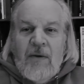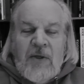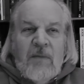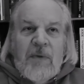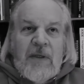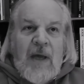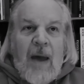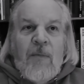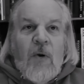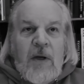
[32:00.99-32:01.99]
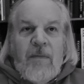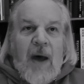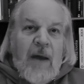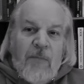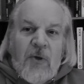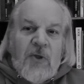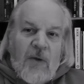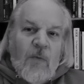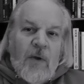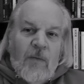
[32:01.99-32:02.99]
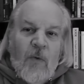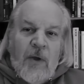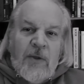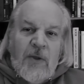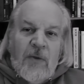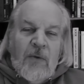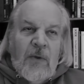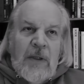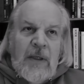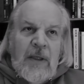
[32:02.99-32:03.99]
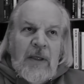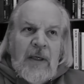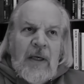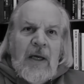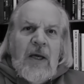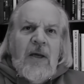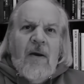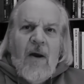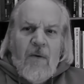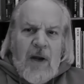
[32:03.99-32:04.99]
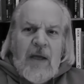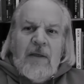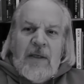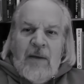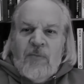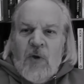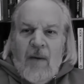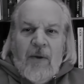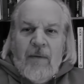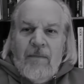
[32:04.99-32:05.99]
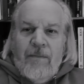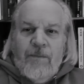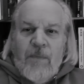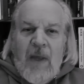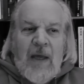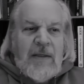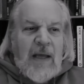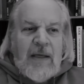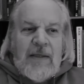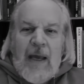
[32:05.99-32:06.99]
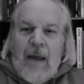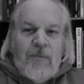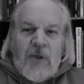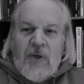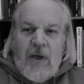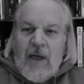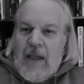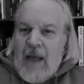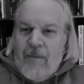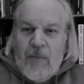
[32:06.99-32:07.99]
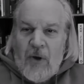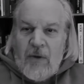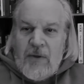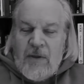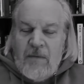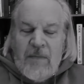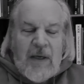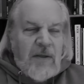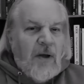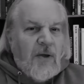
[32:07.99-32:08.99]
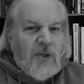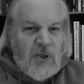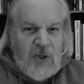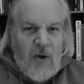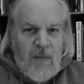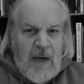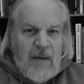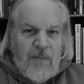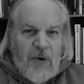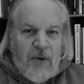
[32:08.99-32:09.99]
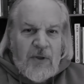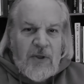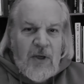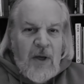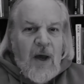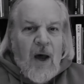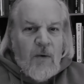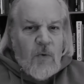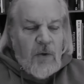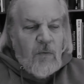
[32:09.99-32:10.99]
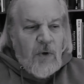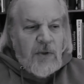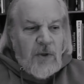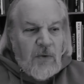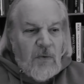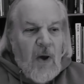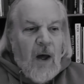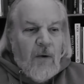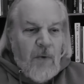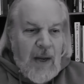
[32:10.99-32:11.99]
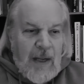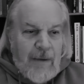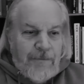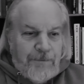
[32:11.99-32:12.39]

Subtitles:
and simply say, I'm going to buy books on World War II, you're already in deep trouble. It's like saying, I'm just going to collect books, because there are so many books on World War II already.